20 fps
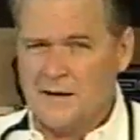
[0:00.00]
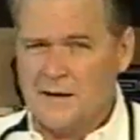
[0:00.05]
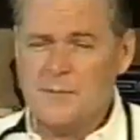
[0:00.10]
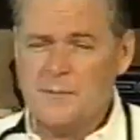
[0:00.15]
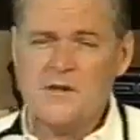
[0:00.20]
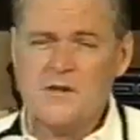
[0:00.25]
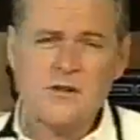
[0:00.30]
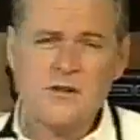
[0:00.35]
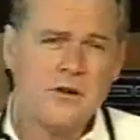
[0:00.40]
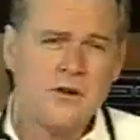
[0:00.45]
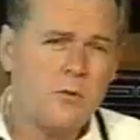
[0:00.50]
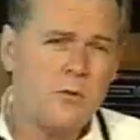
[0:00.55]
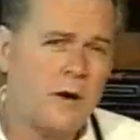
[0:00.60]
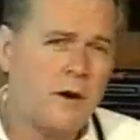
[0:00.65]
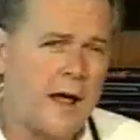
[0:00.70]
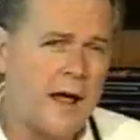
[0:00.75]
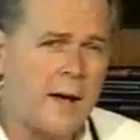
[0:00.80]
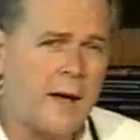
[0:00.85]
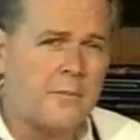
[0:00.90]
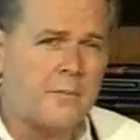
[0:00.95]
Let me show you
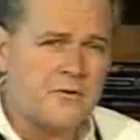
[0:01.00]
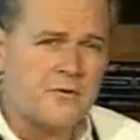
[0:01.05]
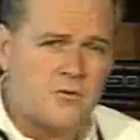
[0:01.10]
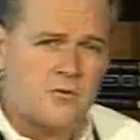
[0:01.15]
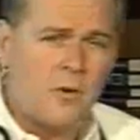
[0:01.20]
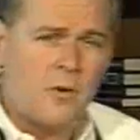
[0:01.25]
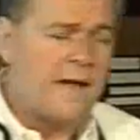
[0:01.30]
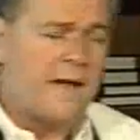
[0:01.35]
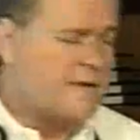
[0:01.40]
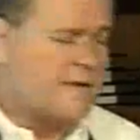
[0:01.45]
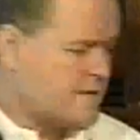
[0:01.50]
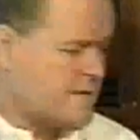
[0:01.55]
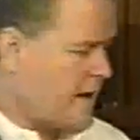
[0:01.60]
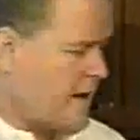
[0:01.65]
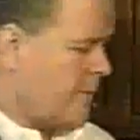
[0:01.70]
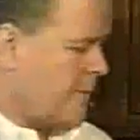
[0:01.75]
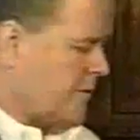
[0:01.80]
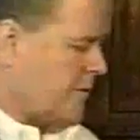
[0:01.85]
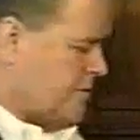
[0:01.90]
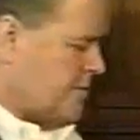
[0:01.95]
what happens, why this
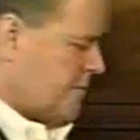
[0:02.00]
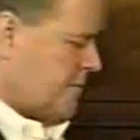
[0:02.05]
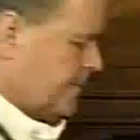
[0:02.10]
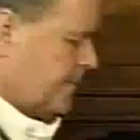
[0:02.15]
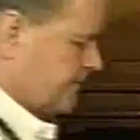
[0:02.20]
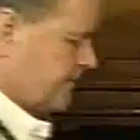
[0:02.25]
happens.